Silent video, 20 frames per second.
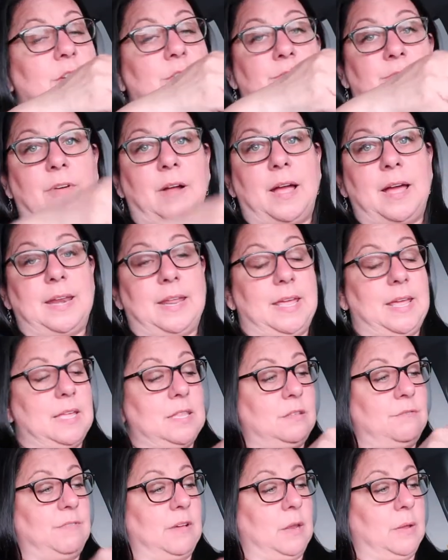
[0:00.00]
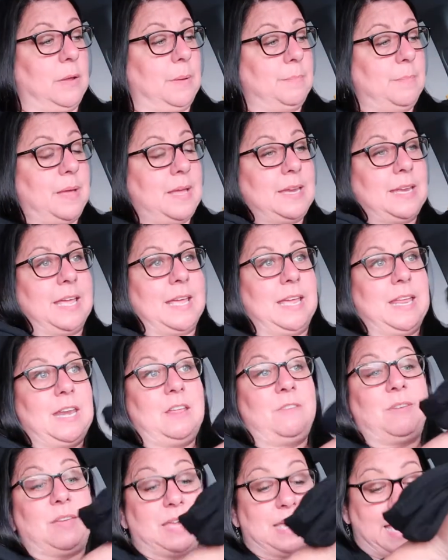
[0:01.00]
Friday and the following Monday. And
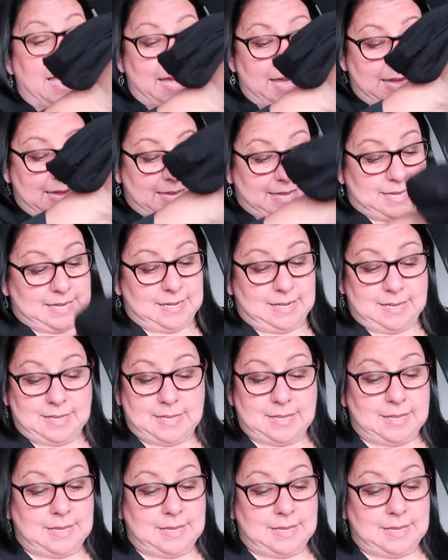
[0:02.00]
if he can,